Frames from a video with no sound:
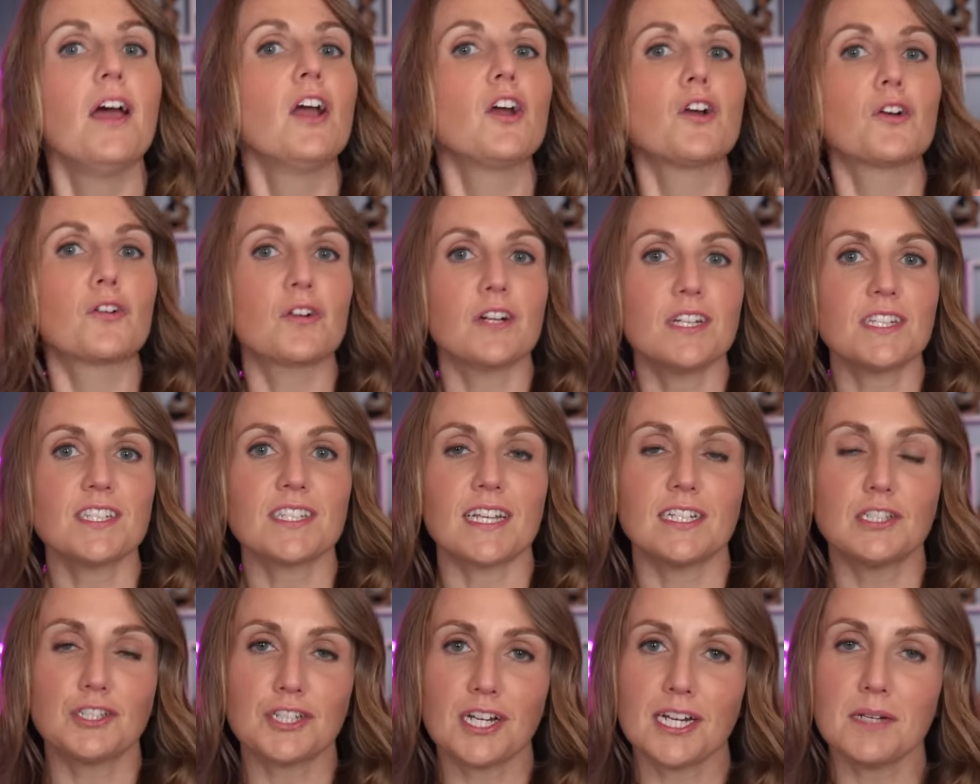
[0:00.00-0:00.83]
Chris
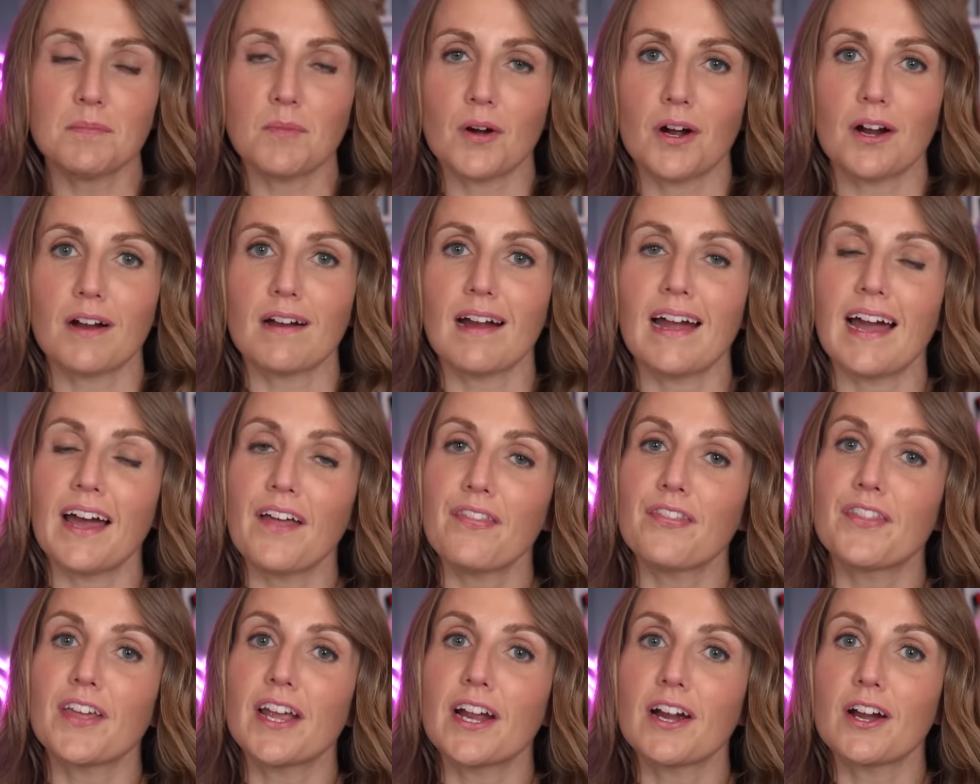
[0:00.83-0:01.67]
and Jenny Marr
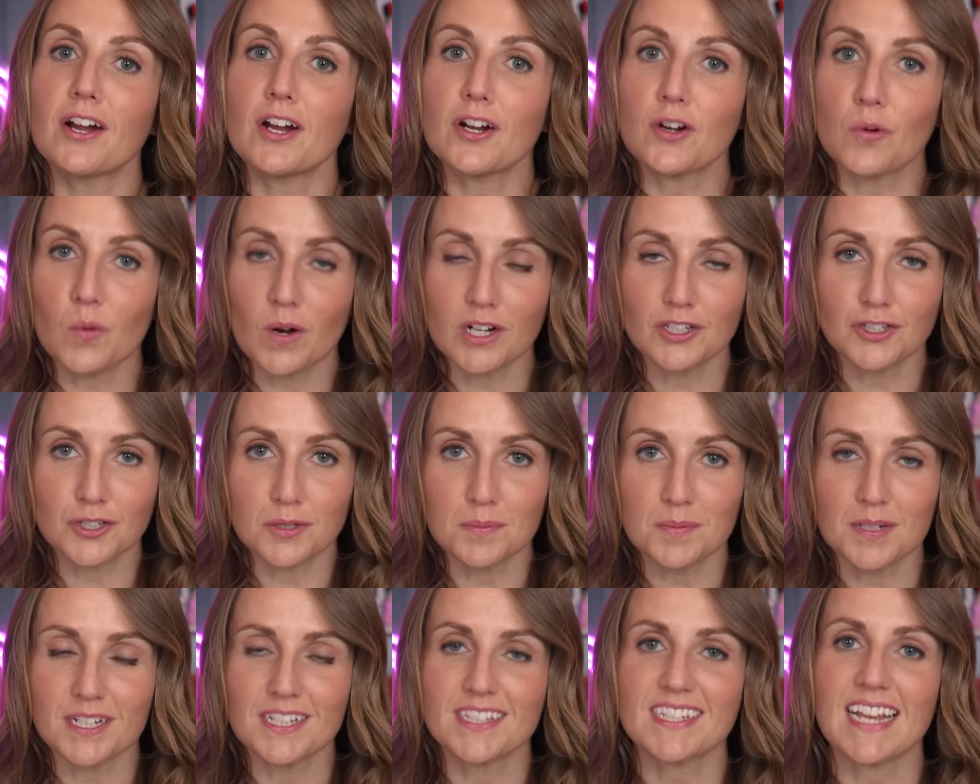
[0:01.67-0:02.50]
had their
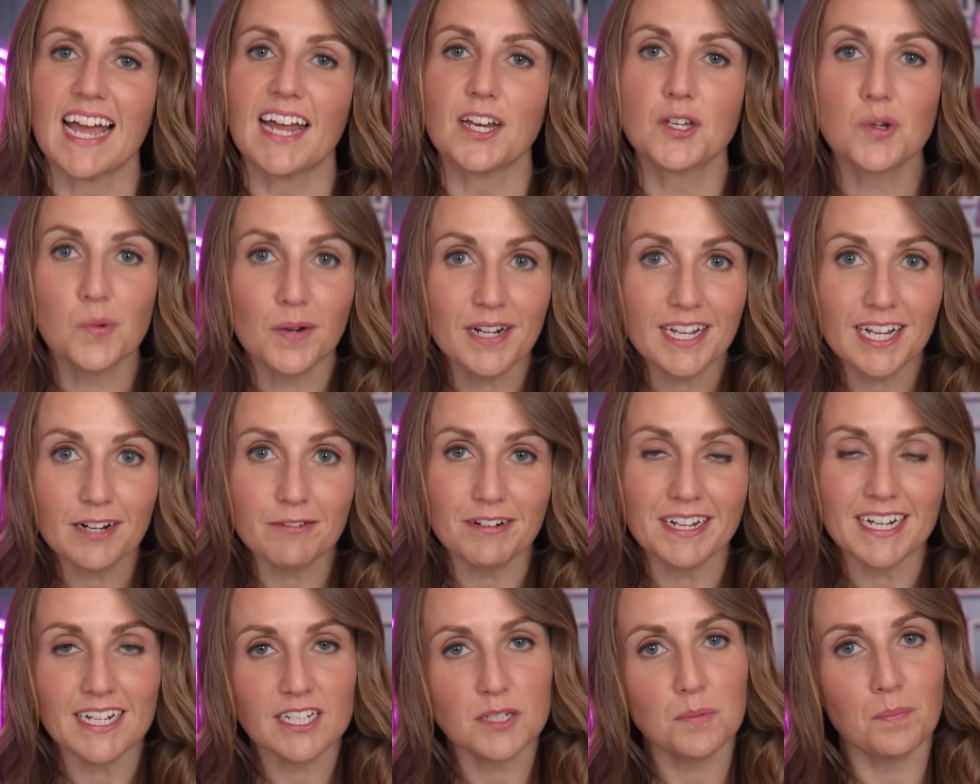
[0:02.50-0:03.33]
quadruplets at 28
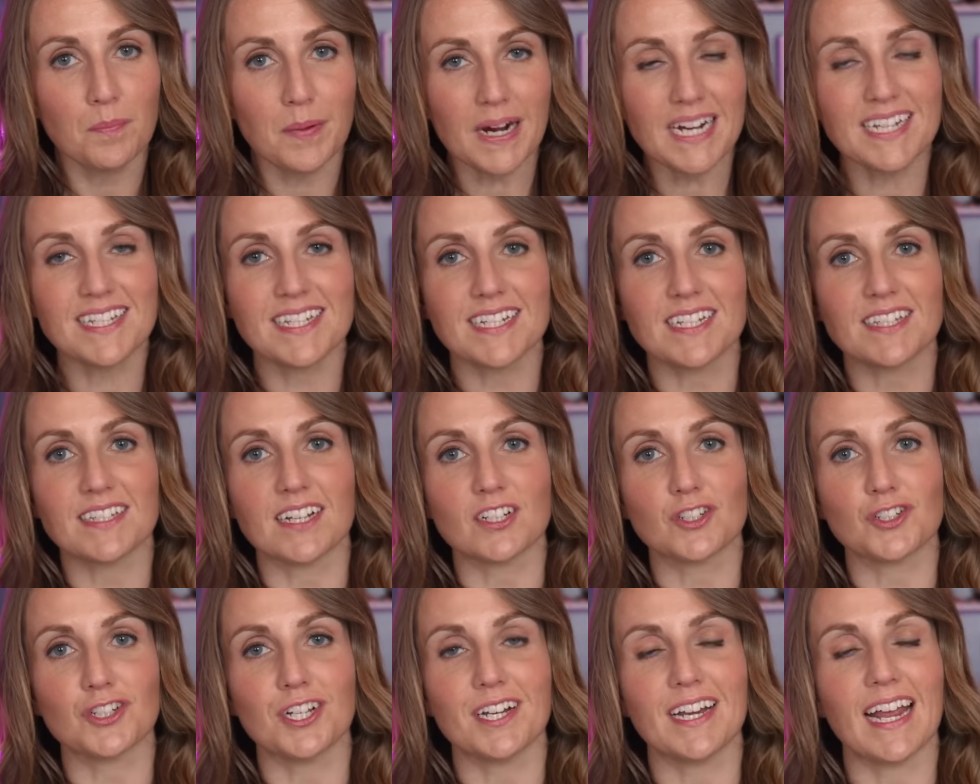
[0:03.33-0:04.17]
weeks by C
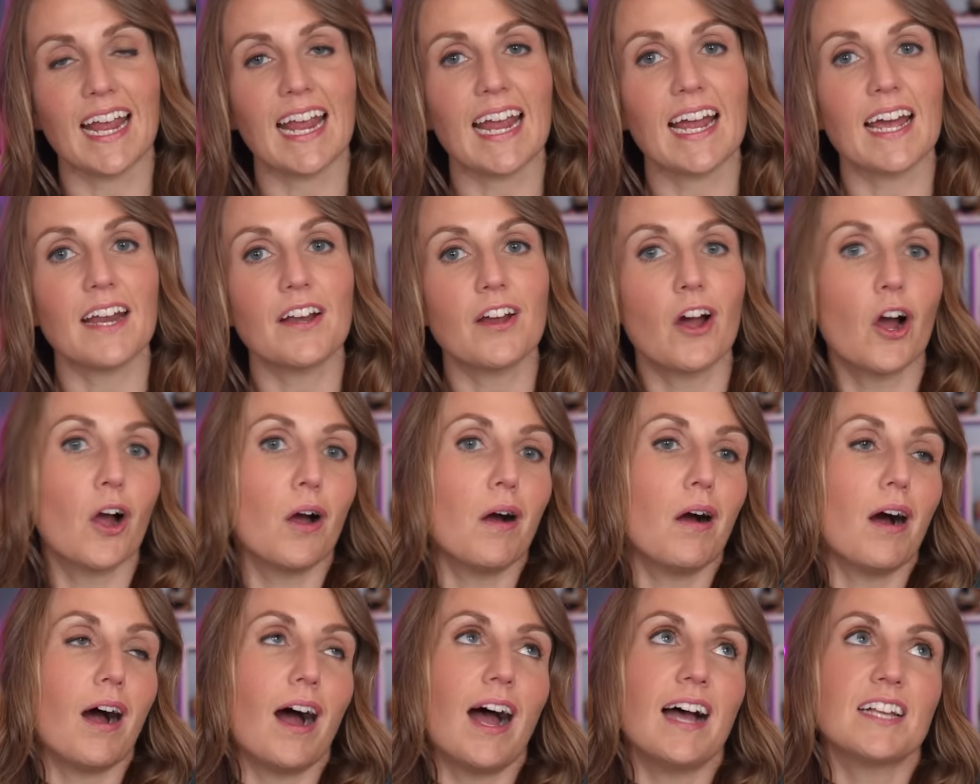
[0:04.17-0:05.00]
section, and
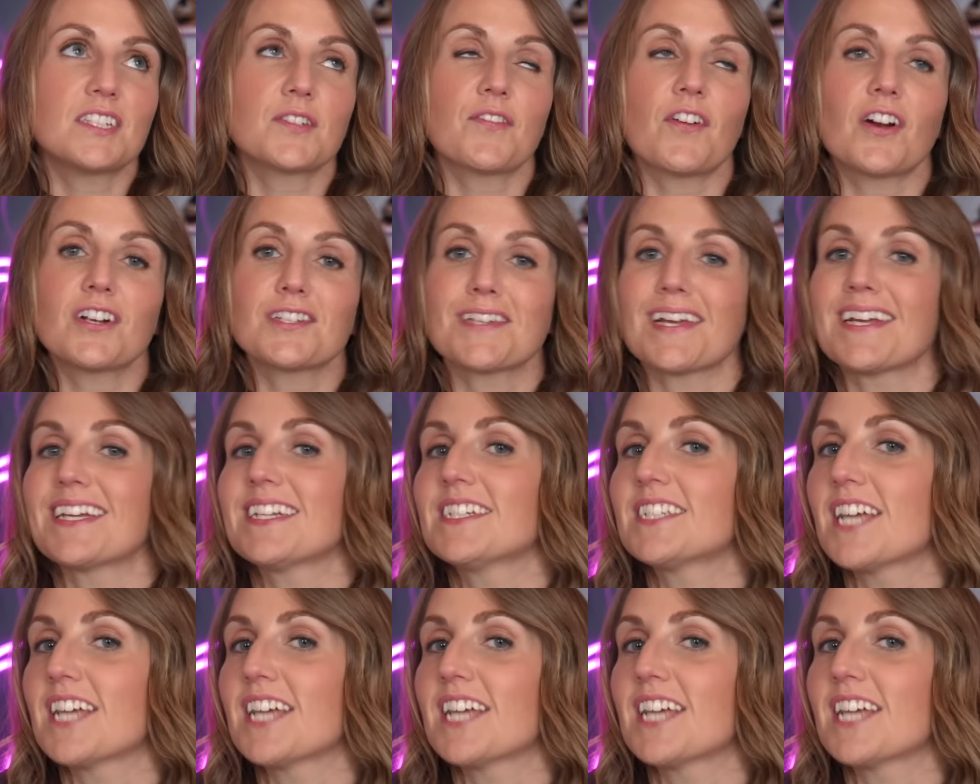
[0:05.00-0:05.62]
as far as I can